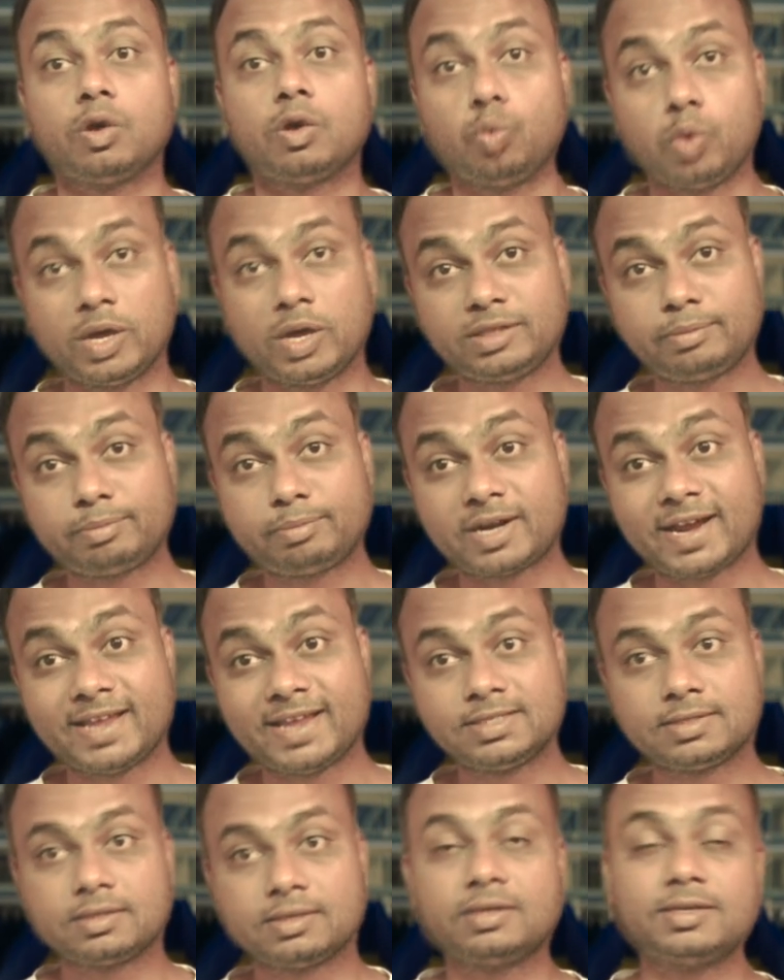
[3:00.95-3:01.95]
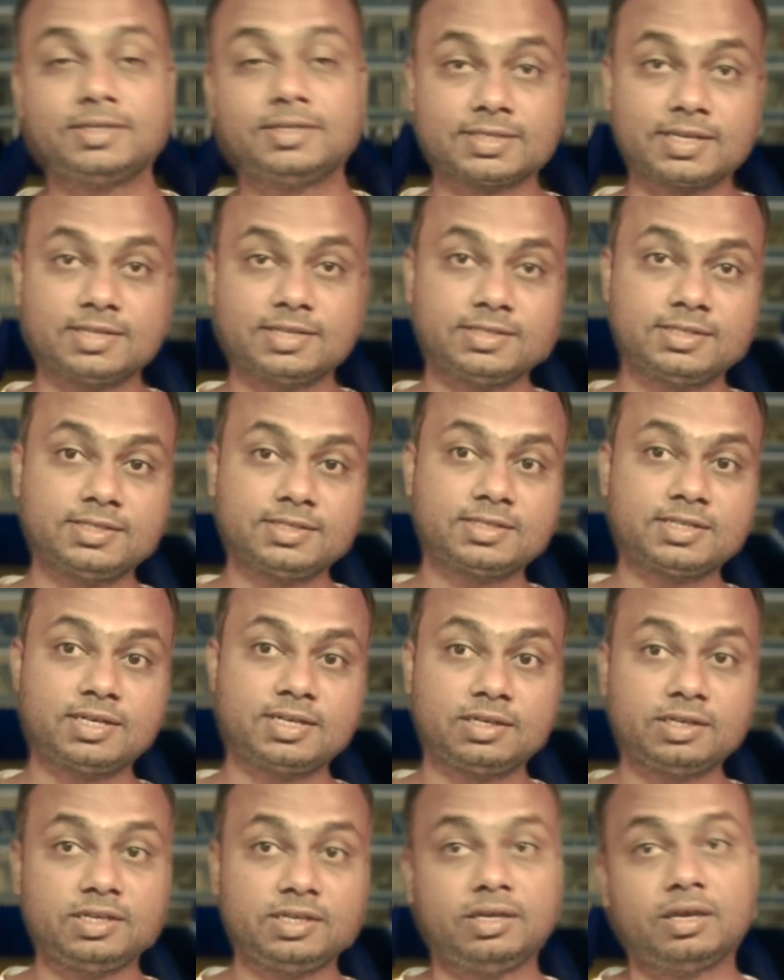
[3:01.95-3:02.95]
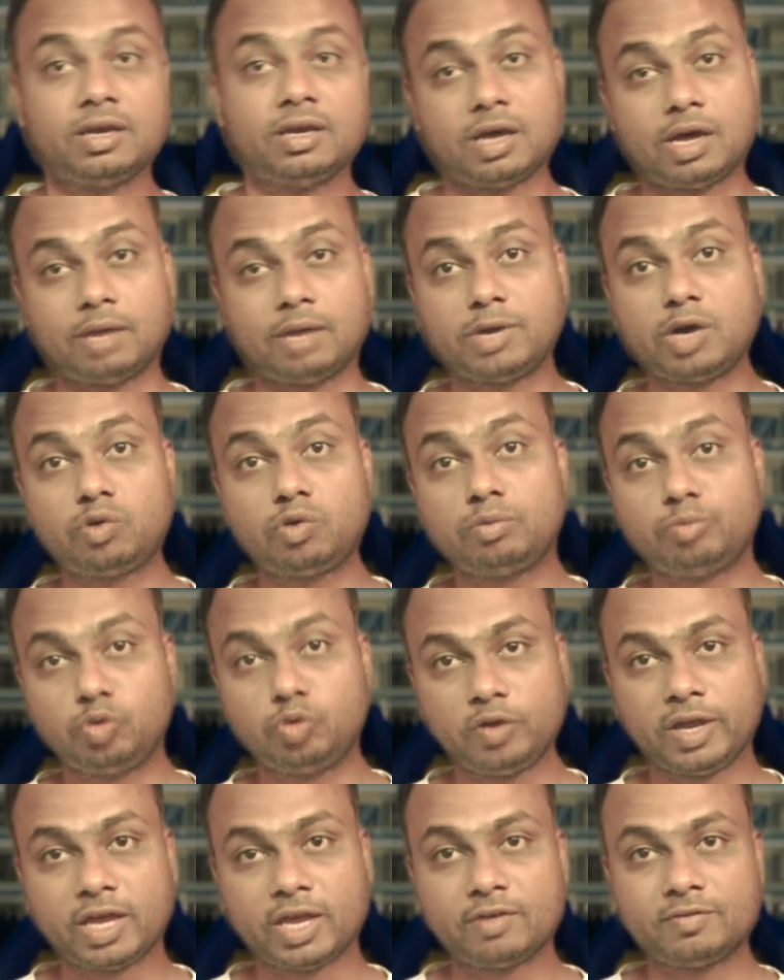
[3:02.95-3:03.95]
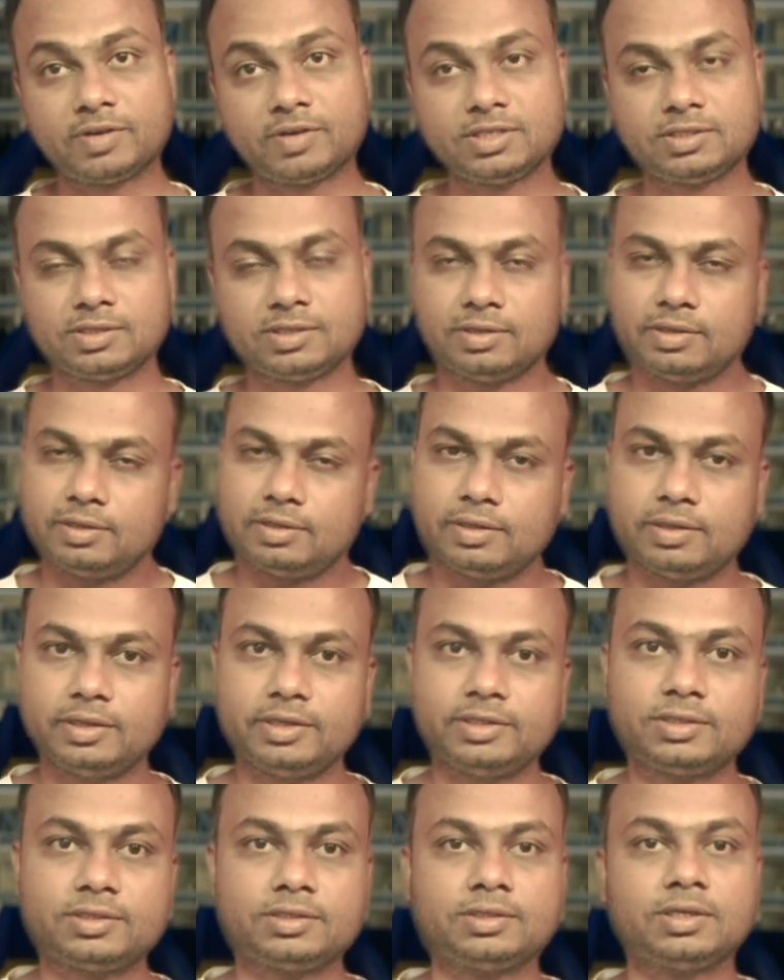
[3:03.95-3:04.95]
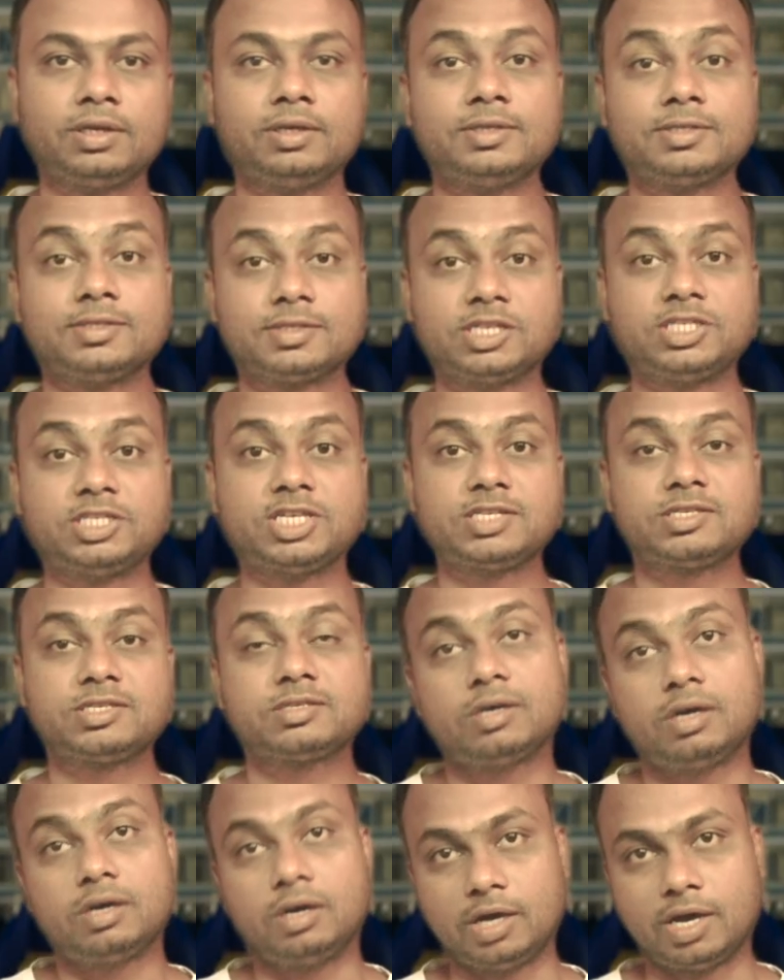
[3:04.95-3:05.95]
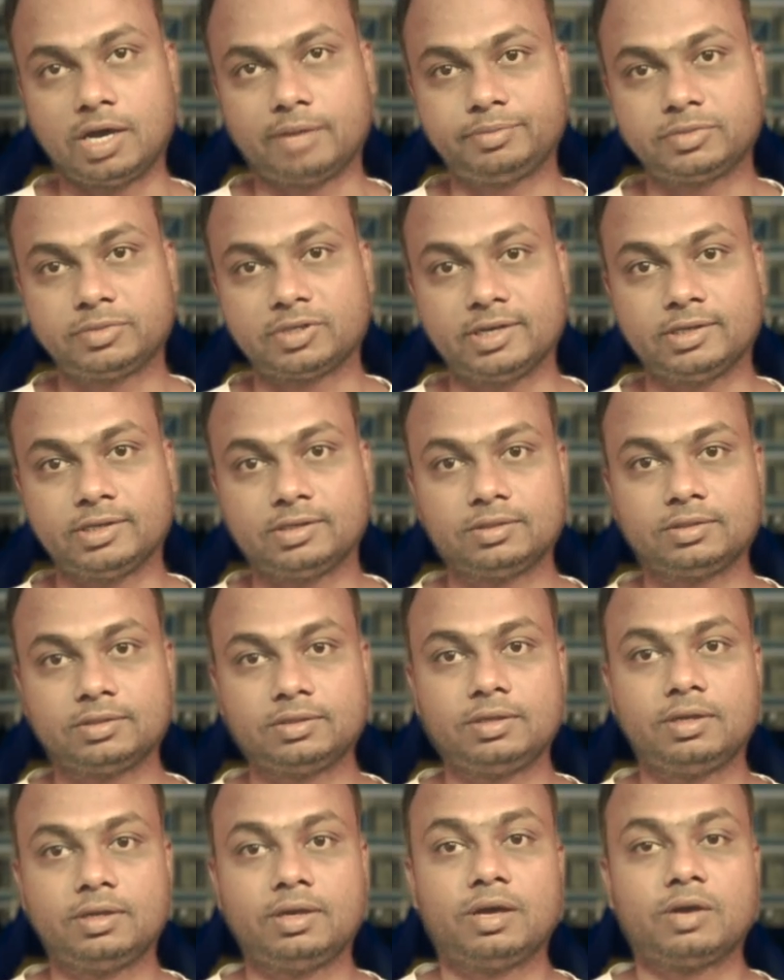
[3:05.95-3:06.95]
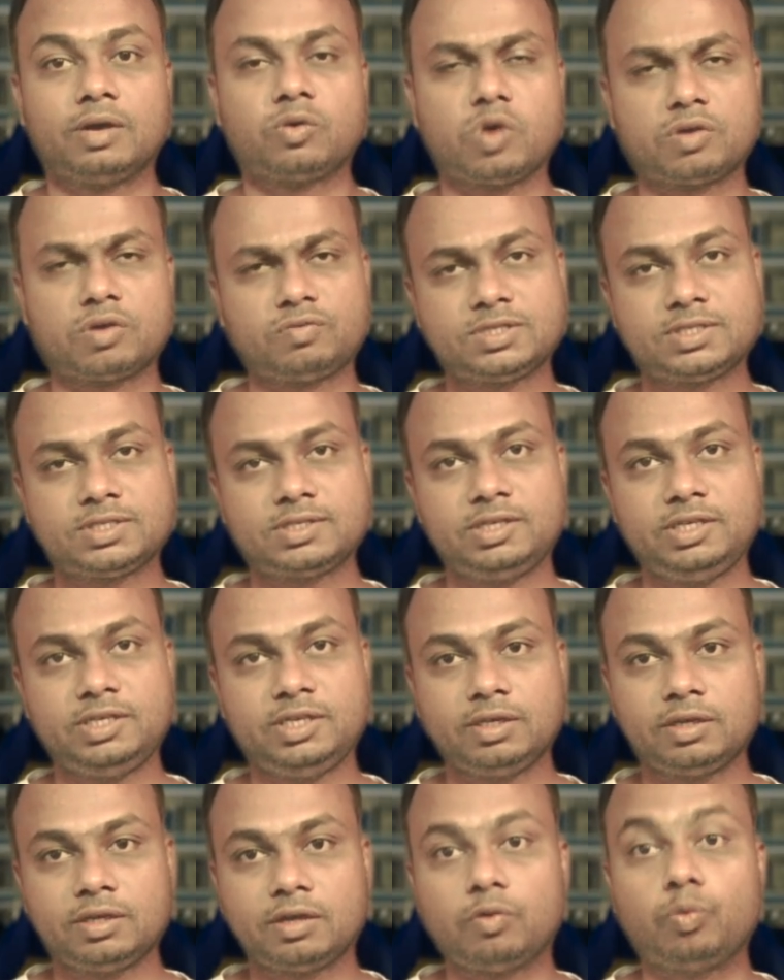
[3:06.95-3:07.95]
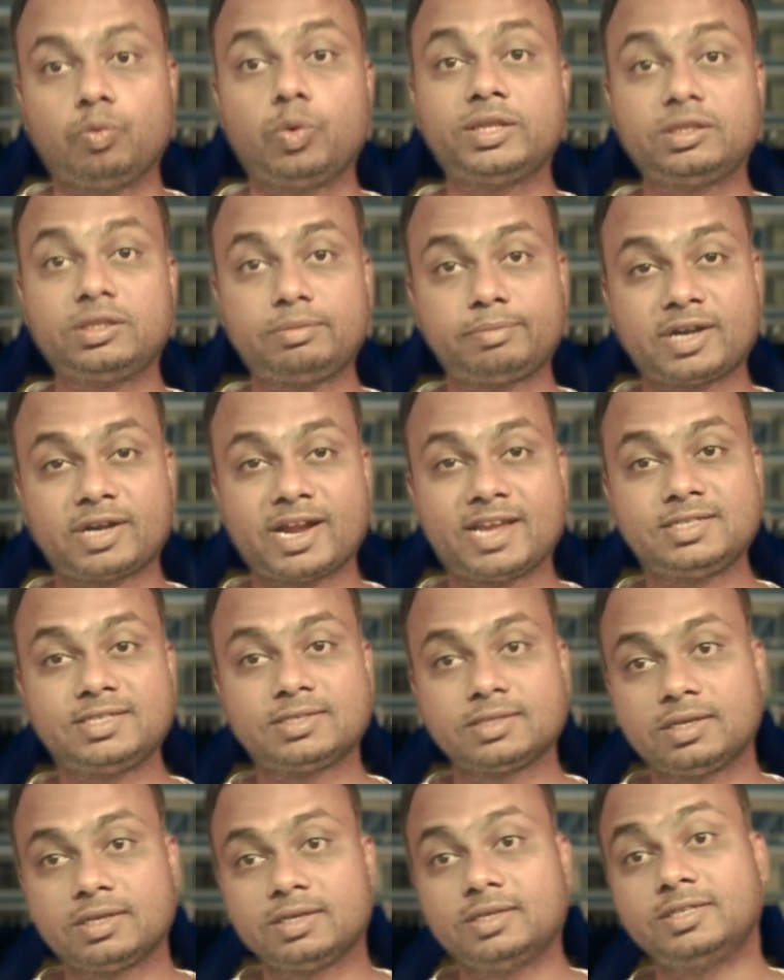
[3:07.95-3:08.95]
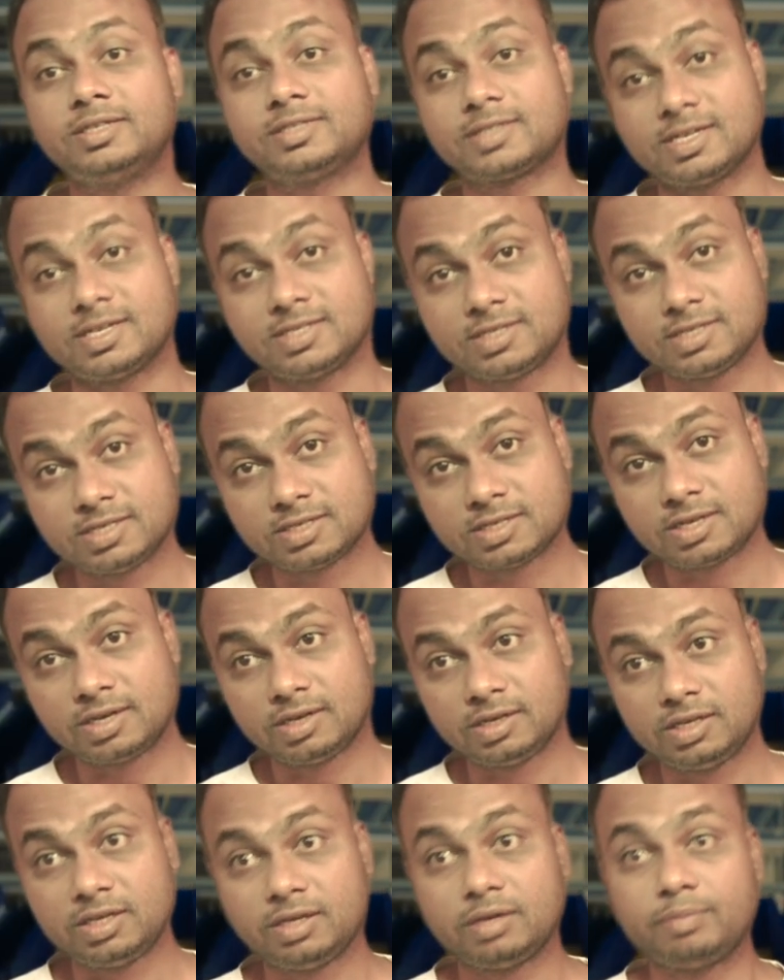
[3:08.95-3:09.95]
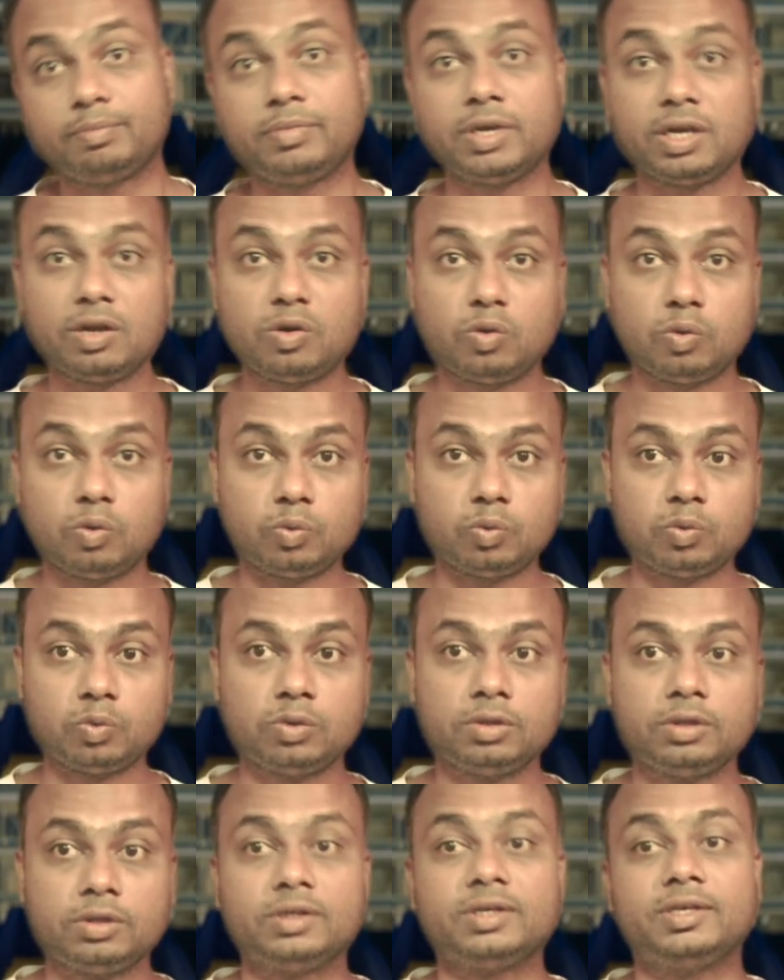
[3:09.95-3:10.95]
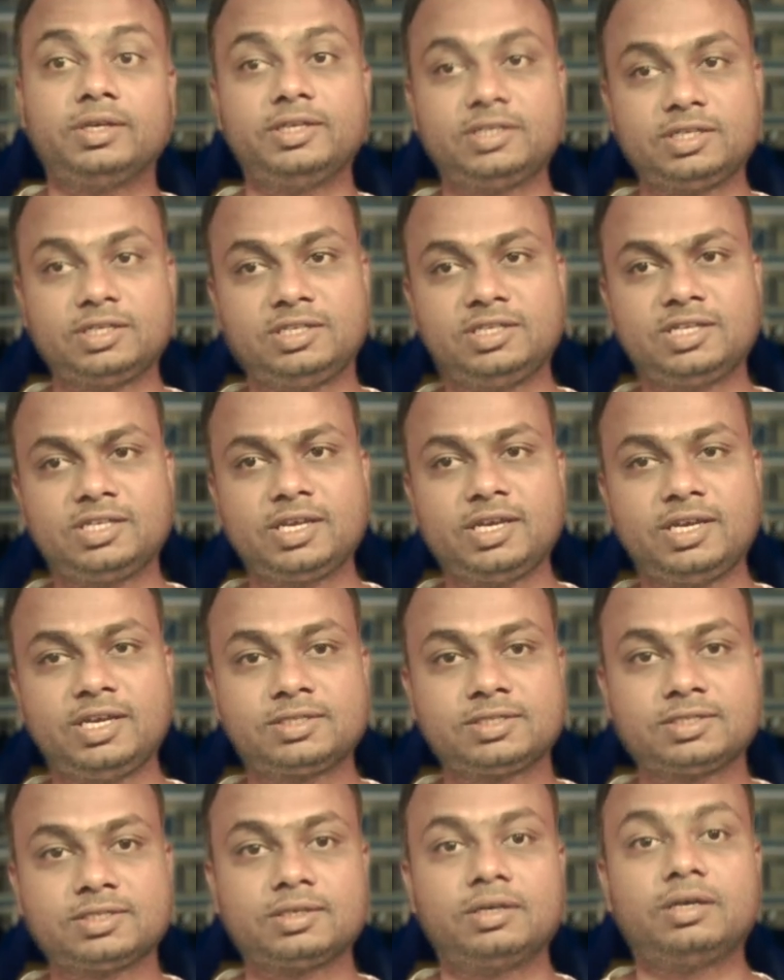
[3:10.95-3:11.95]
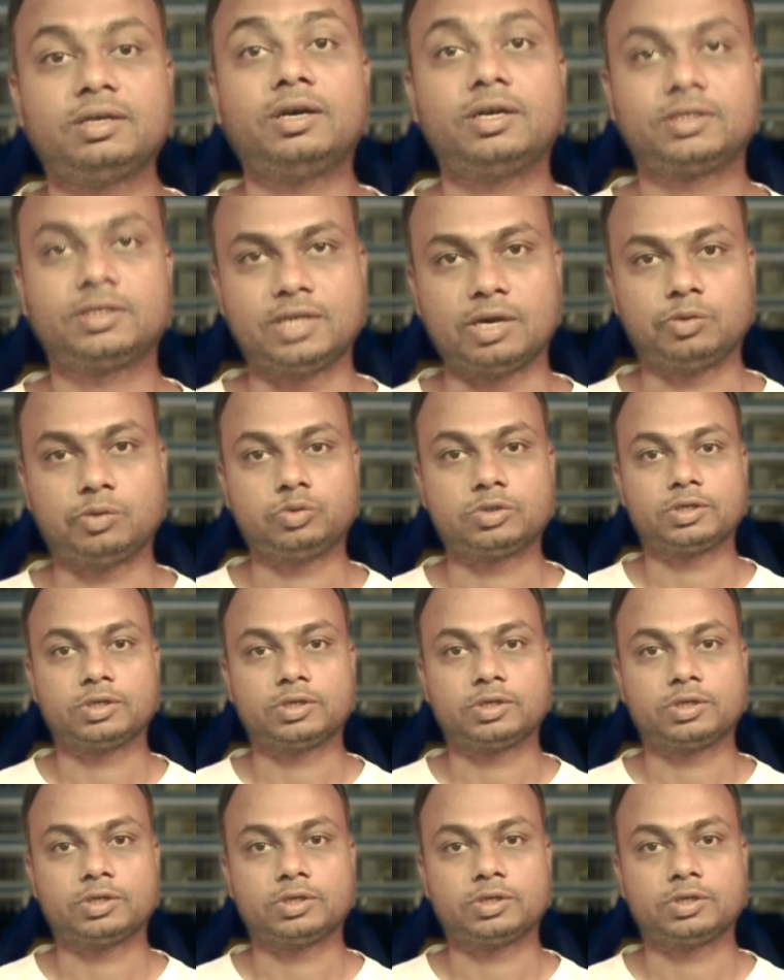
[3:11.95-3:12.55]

When the price is consistently above a moving average, it suggests a uptrend. Conversely, when the price is consistently below, it indicates a downtrend.